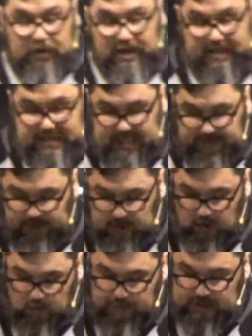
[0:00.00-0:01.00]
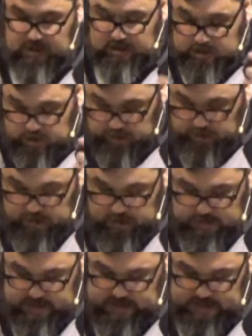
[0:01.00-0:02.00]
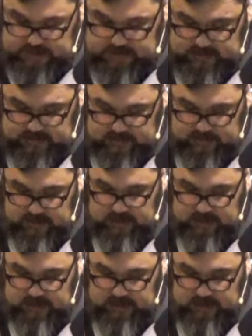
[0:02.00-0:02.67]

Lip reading: really difficult, but the truth is,